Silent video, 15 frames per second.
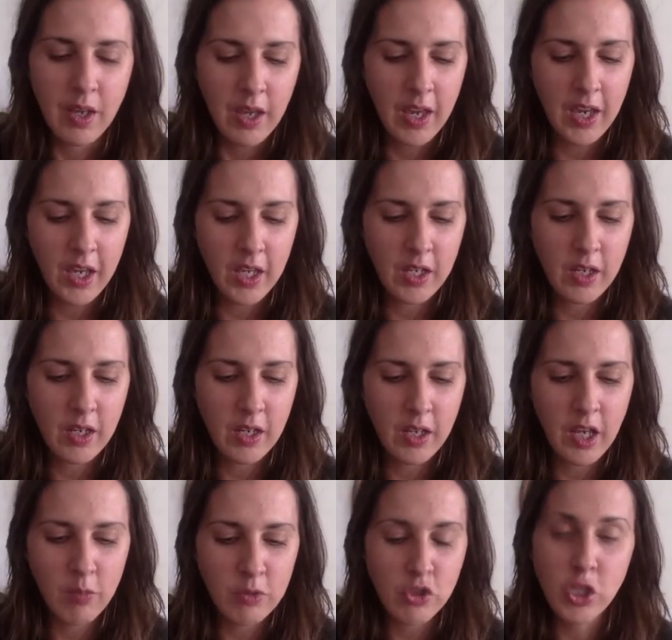And
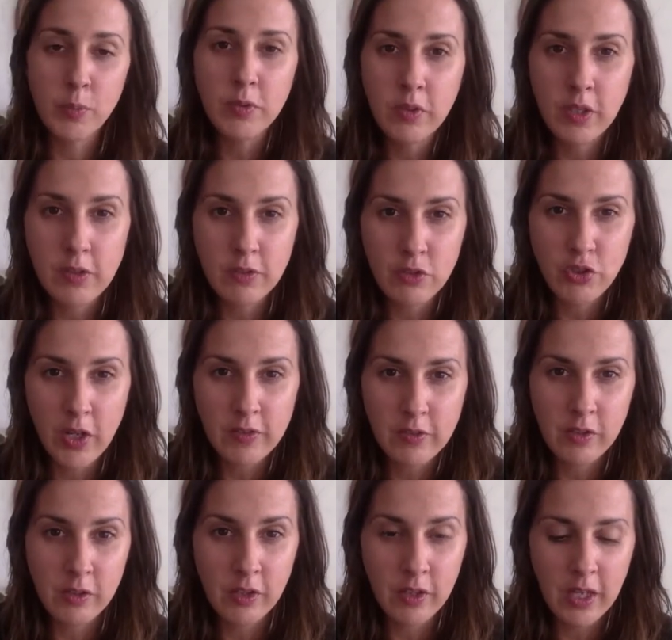amitriptyline is a
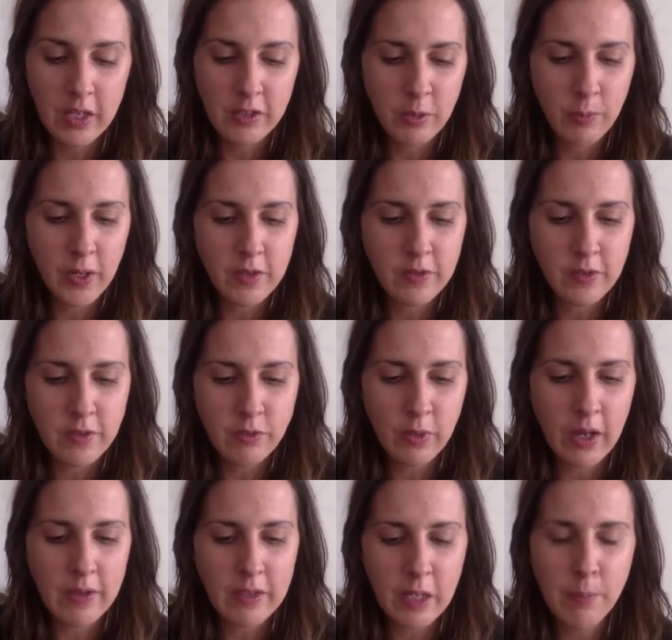tricyclic antidepressant. So
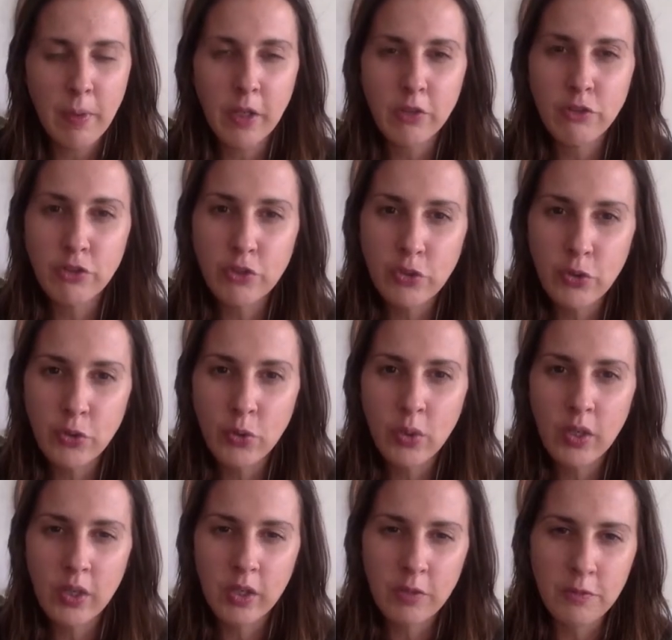I ended up on 2
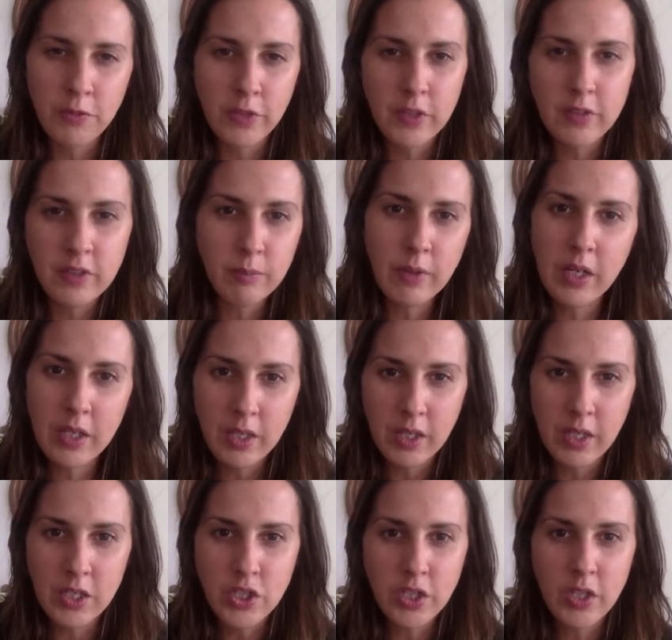conflicting
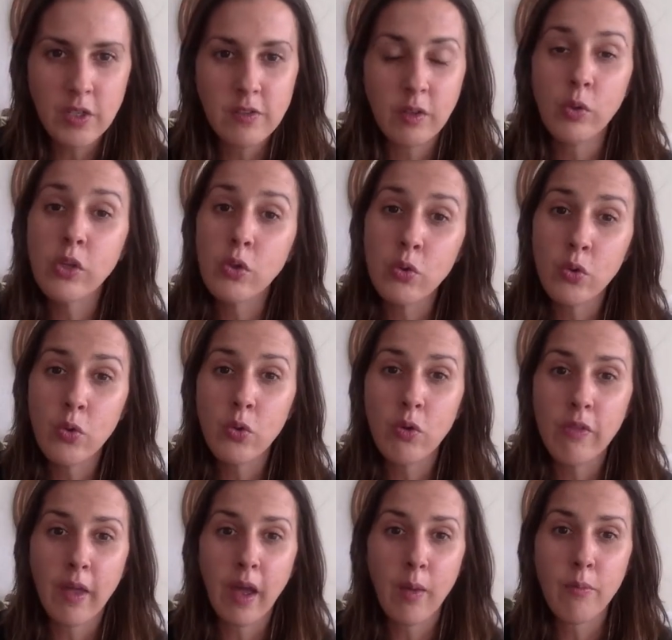medications that when you Google
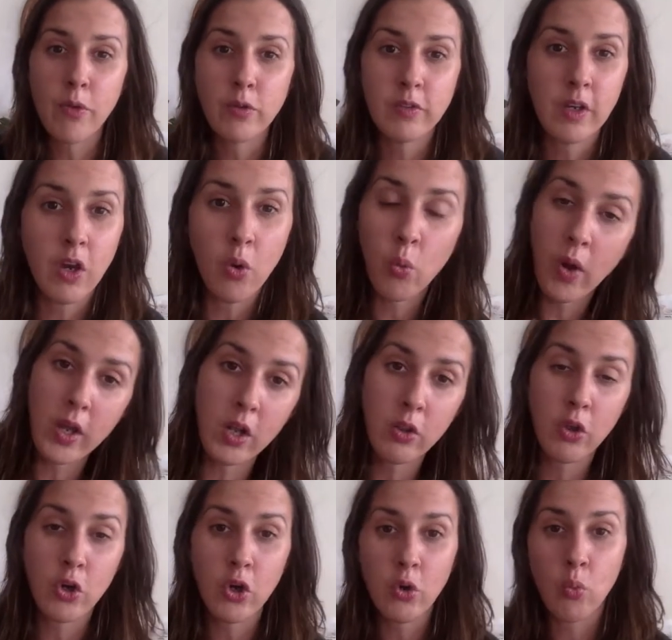them, there's like a red
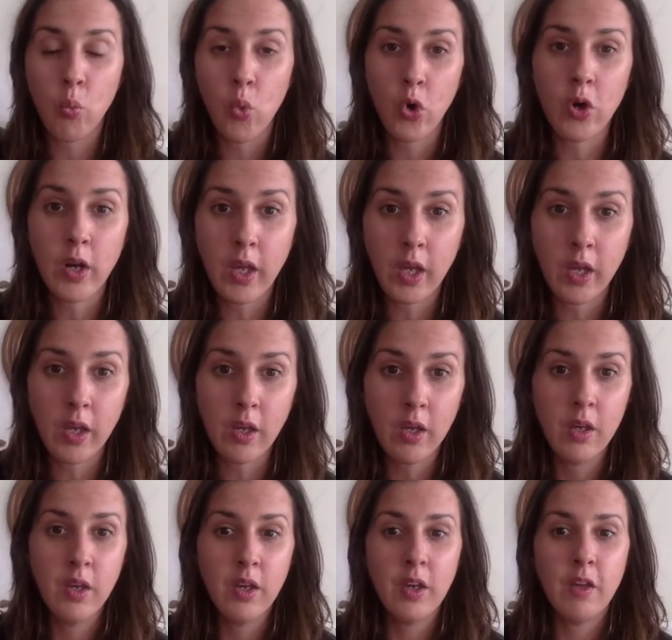alert warning
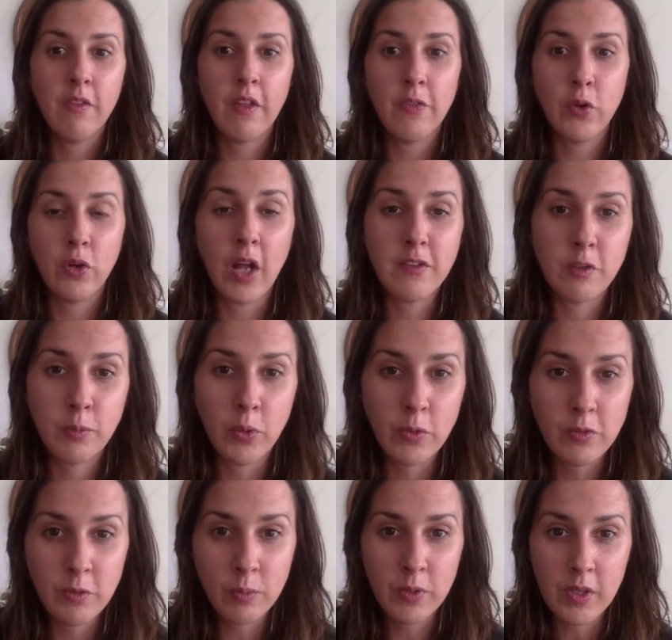that they're not
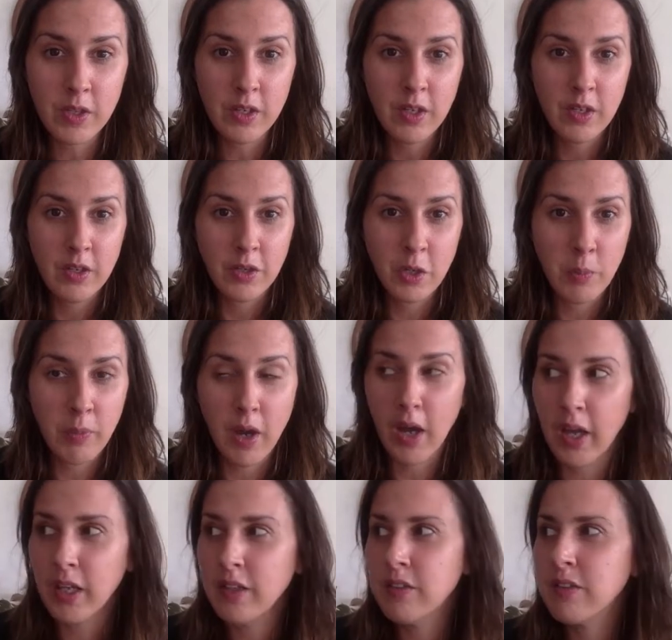supposed to be
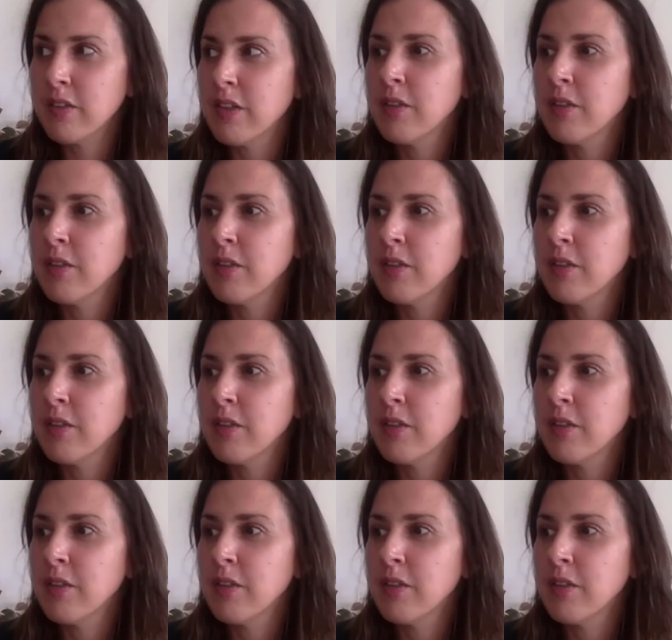combined.